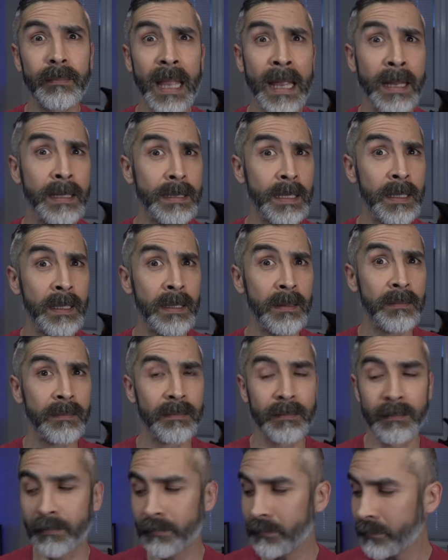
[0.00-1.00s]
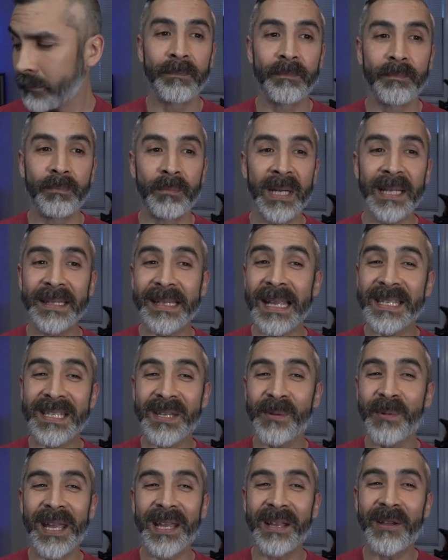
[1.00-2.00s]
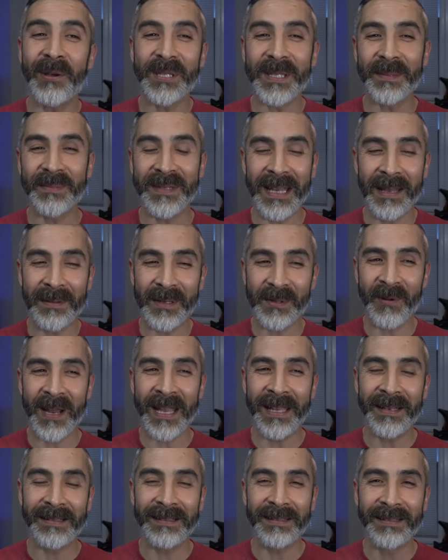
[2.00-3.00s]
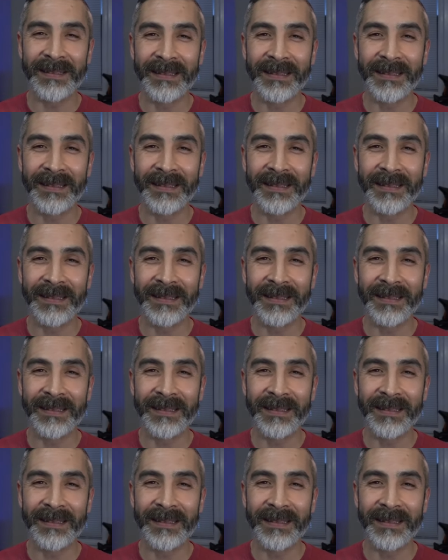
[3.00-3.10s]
18? But that's the way it goes sometimes, right?